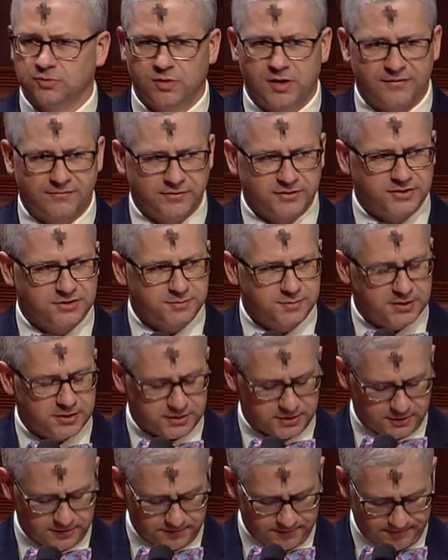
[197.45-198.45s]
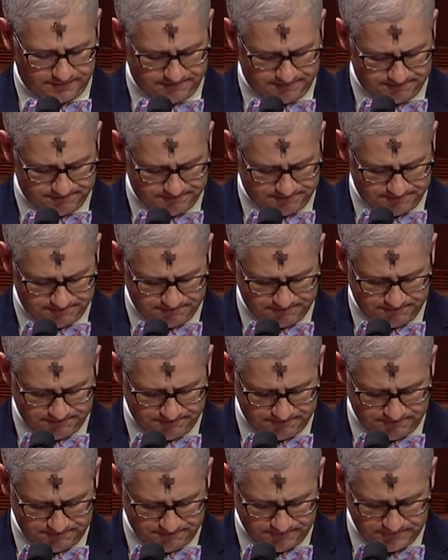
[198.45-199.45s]
roughly speaking.
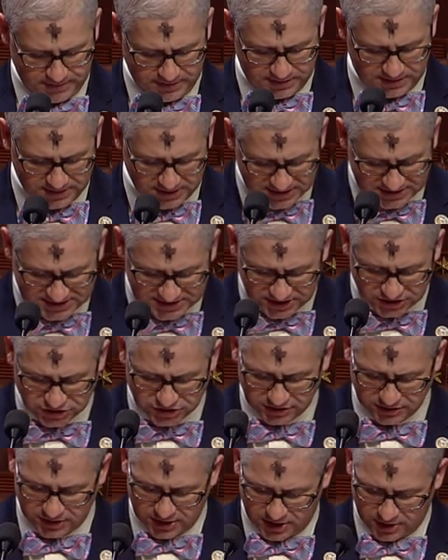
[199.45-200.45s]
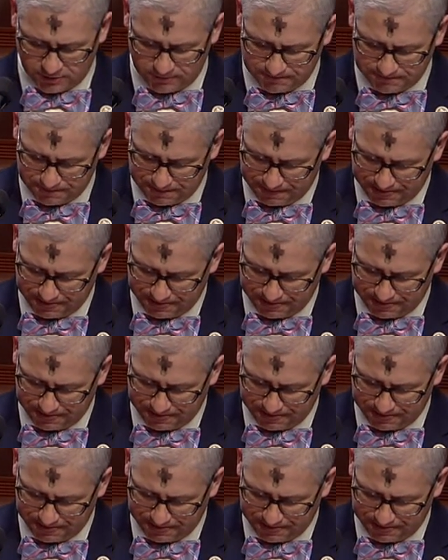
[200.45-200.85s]
The decision, though,